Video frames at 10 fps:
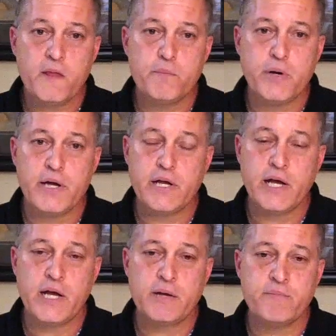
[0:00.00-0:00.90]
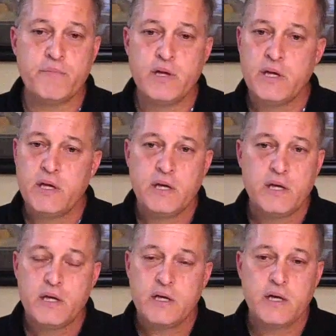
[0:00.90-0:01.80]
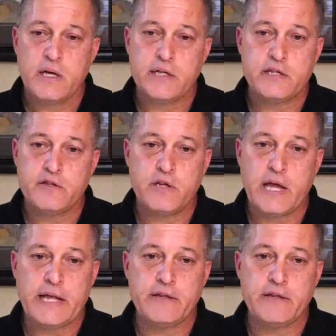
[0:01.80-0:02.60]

But um, and, uh,